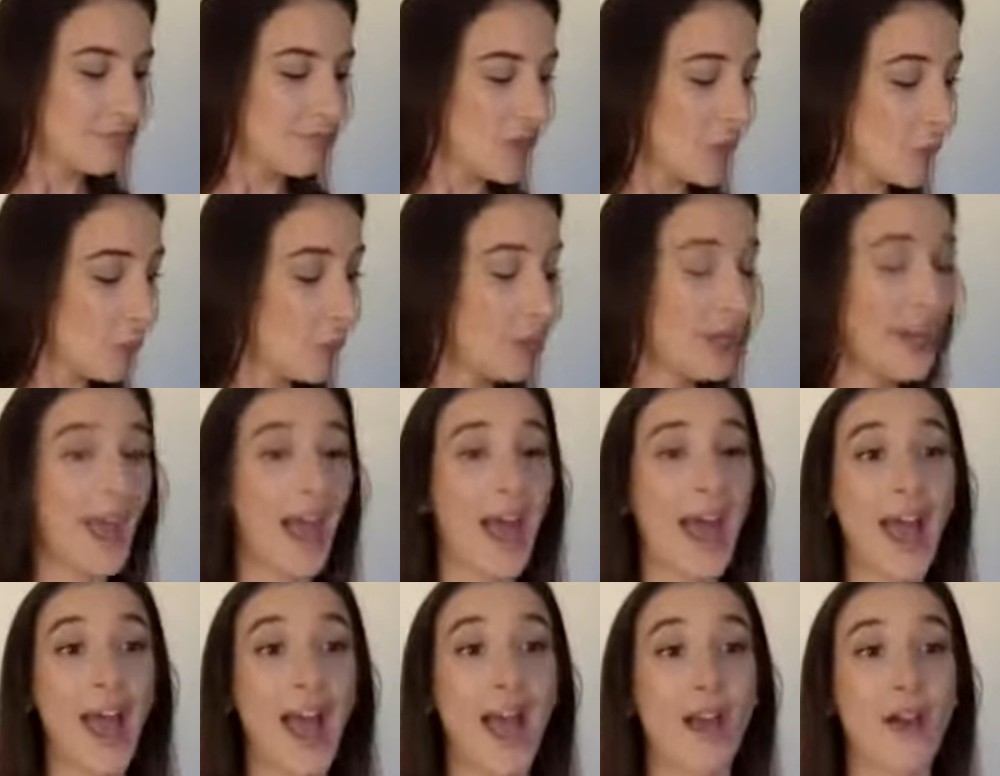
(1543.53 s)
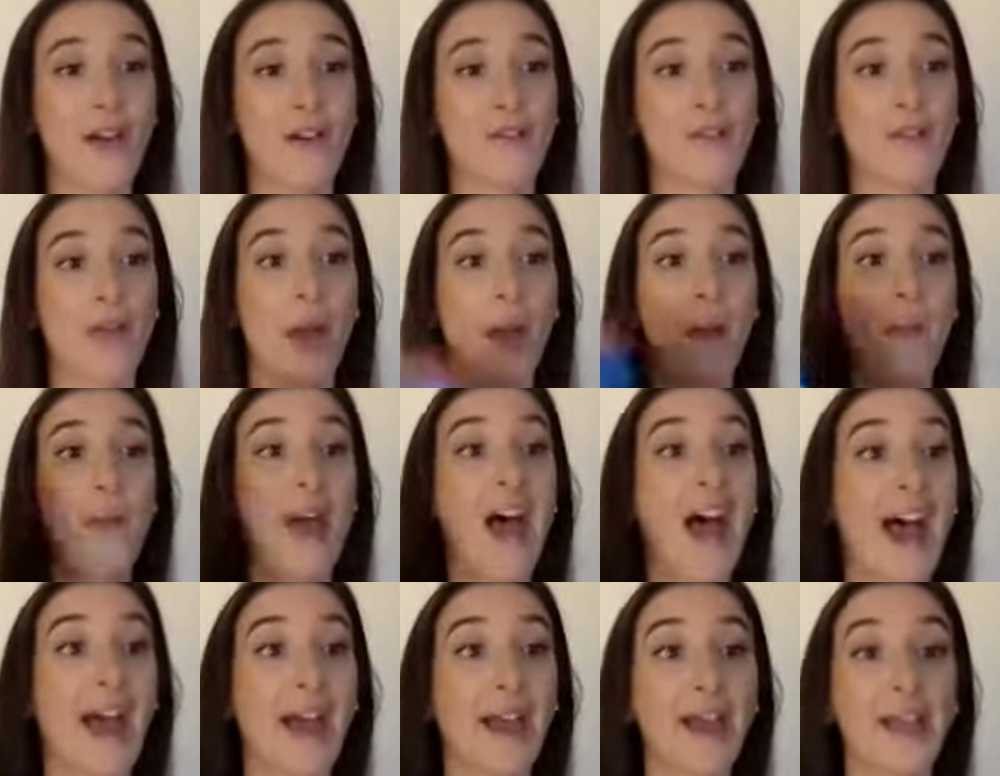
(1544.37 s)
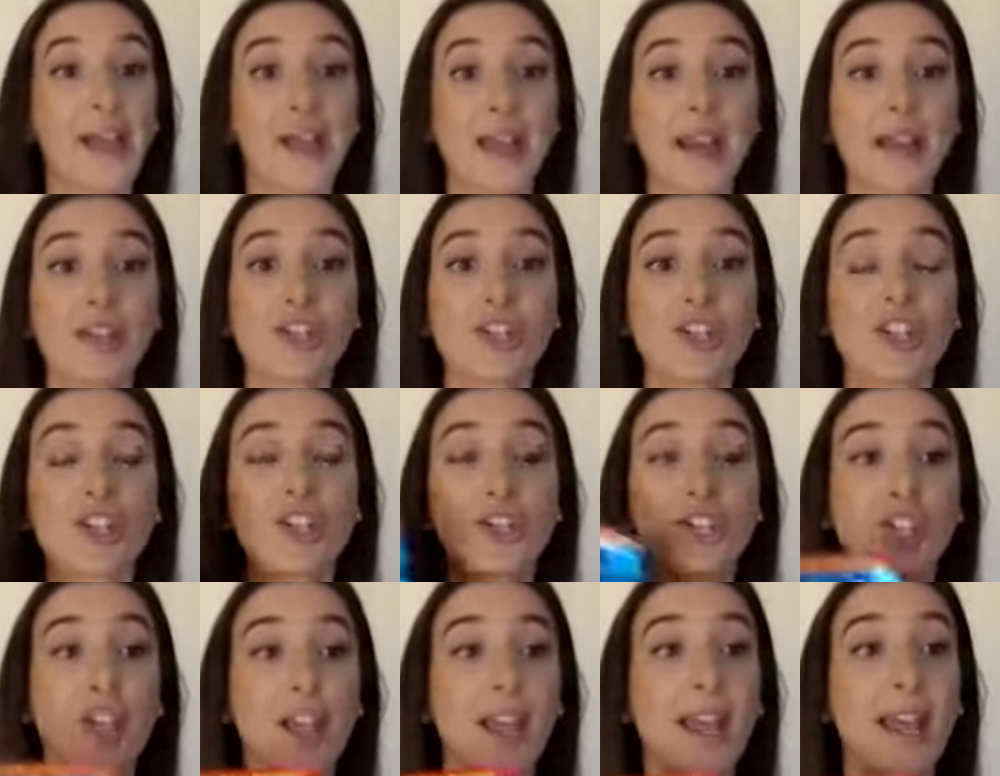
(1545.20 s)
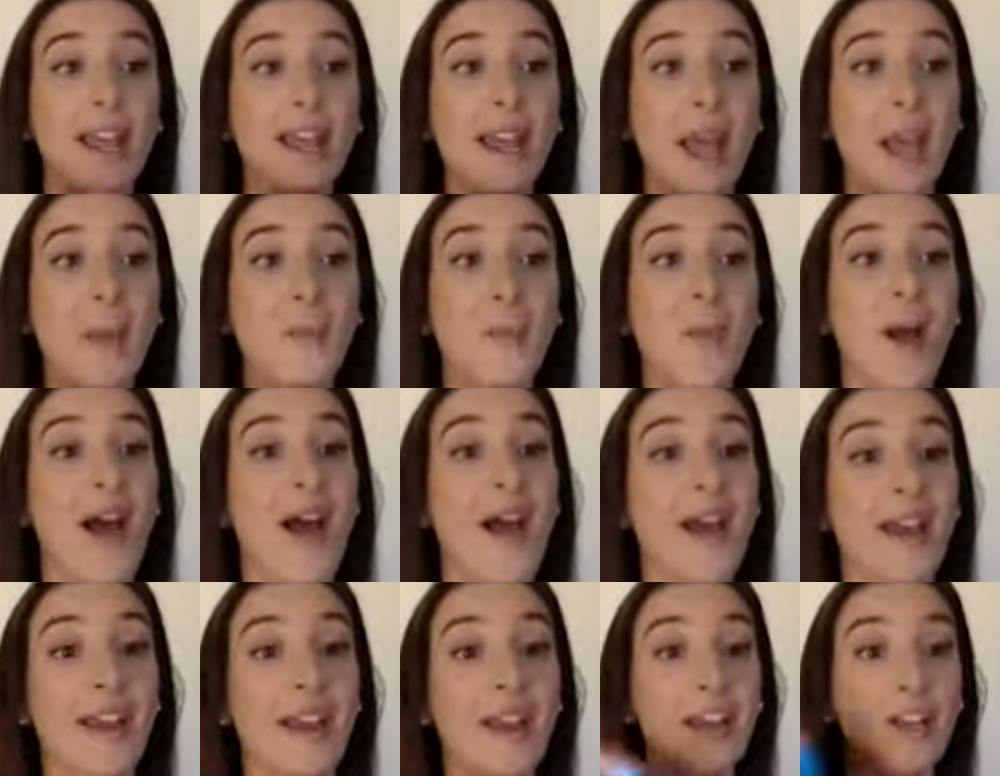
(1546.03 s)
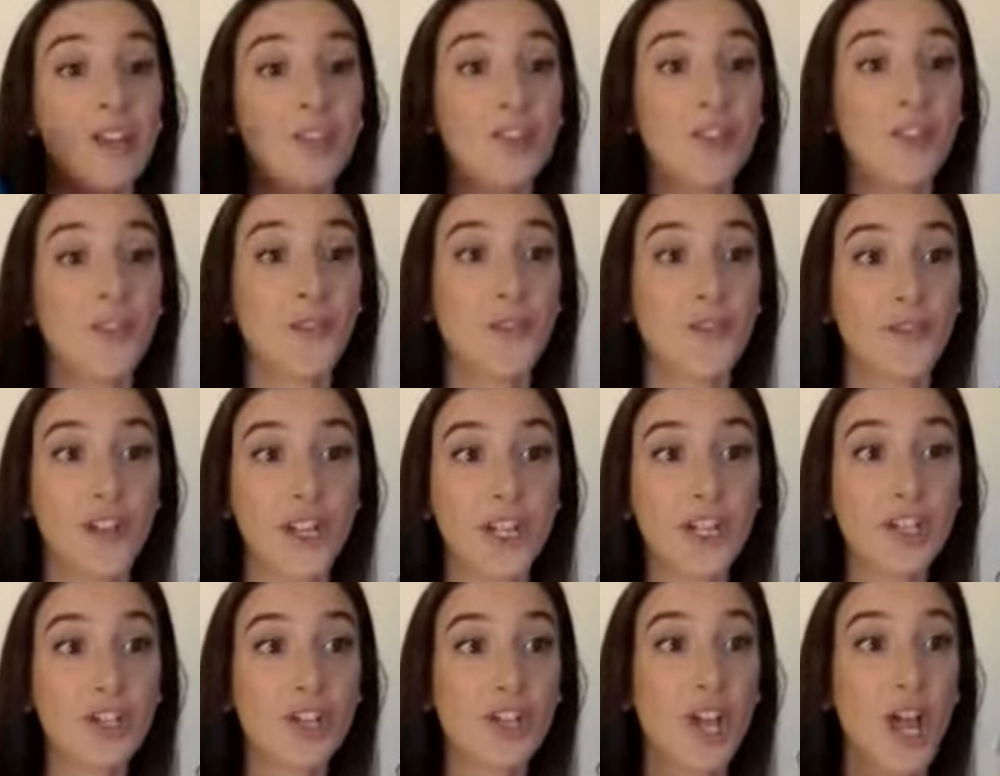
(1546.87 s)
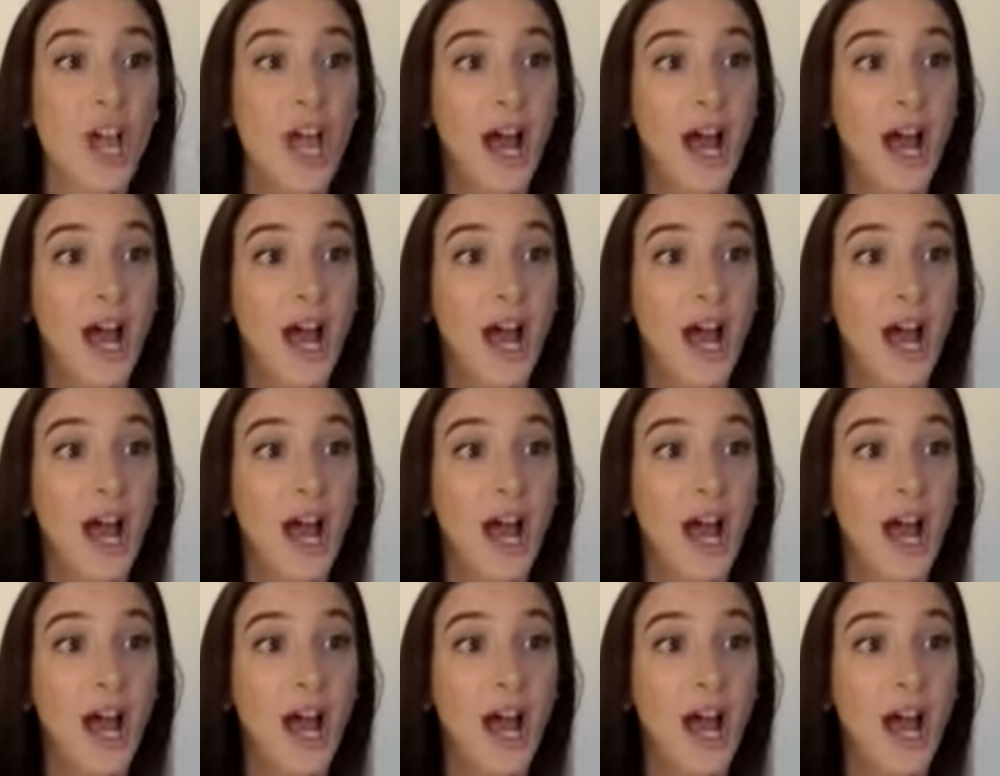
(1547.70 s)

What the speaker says: We have packaged chicken and packaged fish.